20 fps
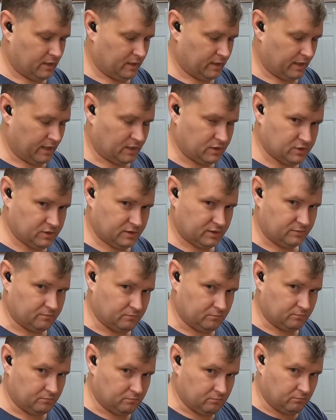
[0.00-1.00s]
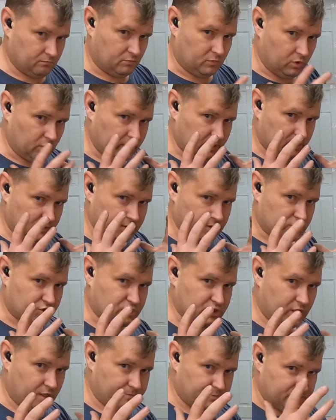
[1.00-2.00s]
Actually, look at the
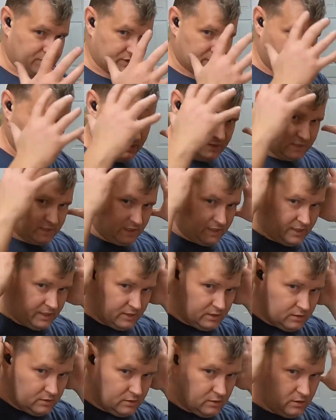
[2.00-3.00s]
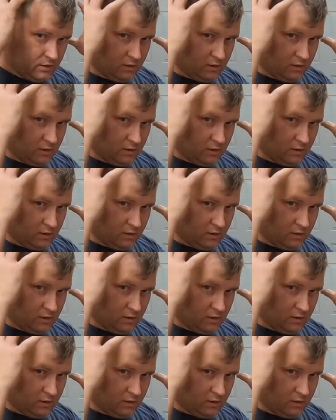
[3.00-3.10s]
shape of somebody's head,